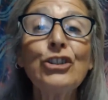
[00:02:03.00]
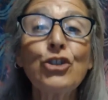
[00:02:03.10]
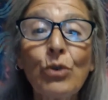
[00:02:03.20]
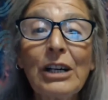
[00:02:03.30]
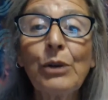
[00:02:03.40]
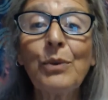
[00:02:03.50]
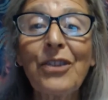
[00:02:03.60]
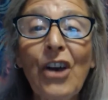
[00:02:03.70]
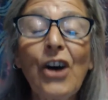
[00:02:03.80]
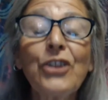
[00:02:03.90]
joining with
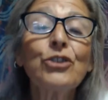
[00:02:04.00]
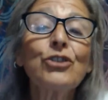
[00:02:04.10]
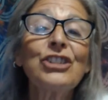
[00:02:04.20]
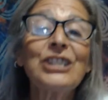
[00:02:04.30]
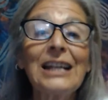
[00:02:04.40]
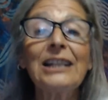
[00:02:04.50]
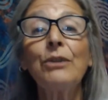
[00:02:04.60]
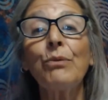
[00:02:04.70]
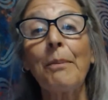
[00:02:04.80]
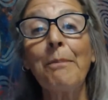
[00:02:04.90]
others, daily
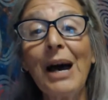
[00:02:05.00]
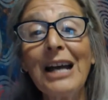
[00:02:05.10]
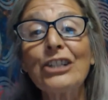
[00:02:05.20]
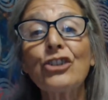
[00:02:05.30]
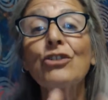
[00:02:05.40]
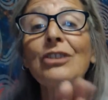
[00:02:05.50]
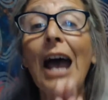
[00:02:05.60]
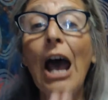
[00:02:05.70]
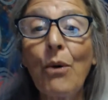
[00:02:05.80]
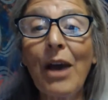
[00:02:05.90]
reminders,
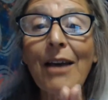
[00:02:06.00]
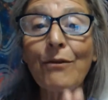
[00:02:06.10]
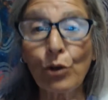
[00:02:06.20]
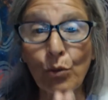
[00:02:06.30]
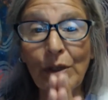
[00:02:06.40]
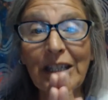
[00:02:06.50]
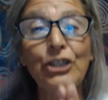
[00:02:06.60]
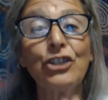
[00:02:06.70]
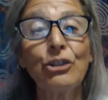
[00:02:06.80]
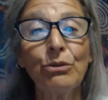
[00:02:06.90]
however we
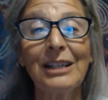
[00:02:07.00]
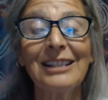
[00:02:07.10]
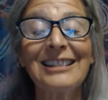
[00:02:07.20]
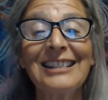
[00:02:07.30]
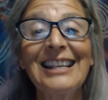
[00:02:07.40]
do it,